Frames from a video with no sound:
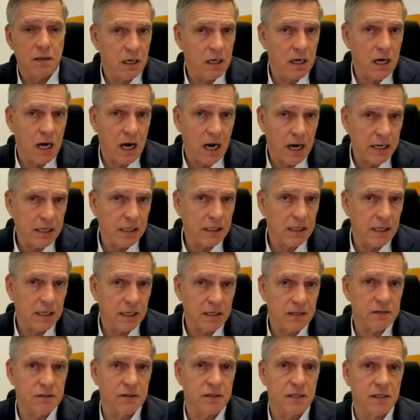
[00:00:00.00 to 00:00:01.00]
higher
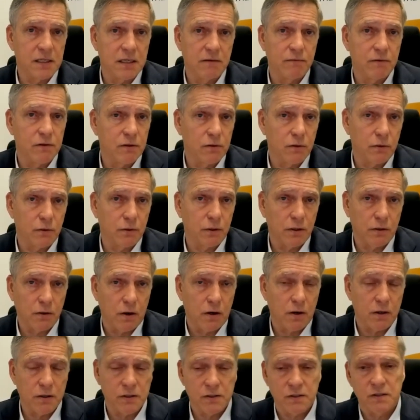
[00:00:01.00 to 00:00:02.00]
legacy inventory
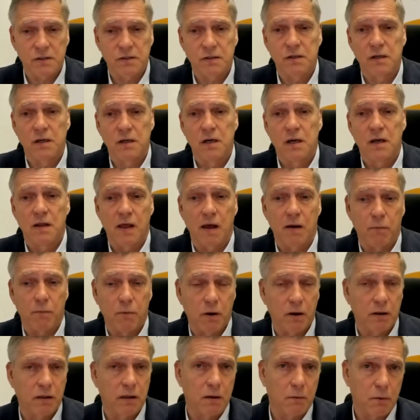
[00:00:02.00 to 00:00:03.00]
costs that
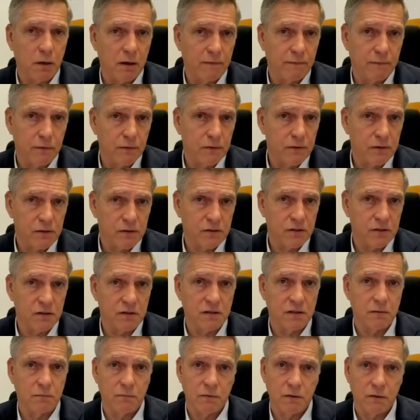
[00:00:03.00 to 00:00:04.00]
worked their way through the
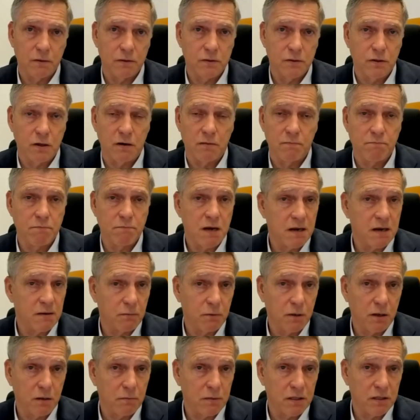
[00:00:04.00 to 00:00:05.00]
system. We saw
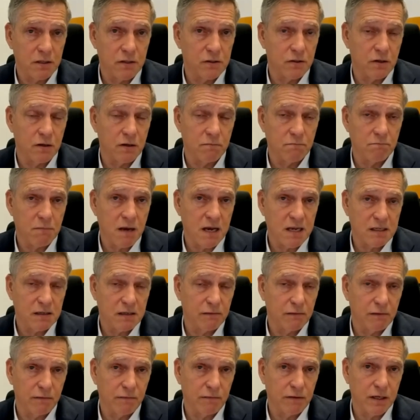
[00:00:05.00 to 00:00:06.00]
massive
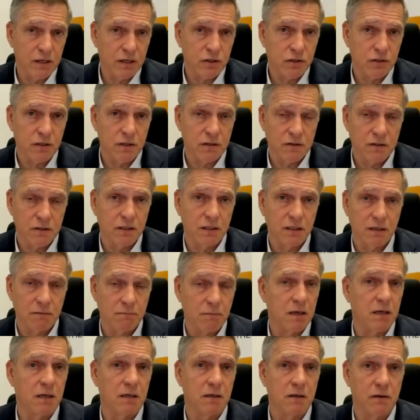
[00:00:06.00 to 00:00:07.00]
inflation in silicon
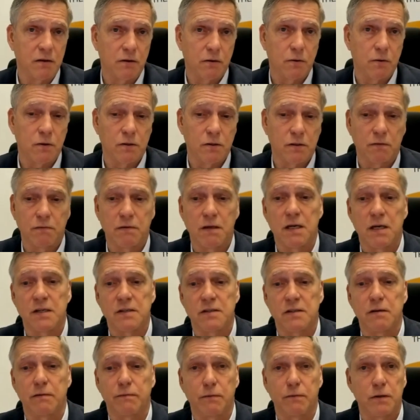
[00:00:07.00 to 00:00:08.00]
metal in the course of last
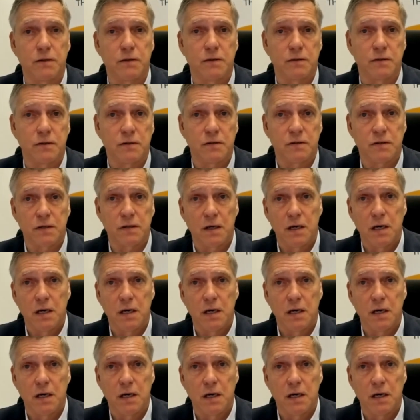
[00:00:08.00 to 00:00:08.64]
year, for instance.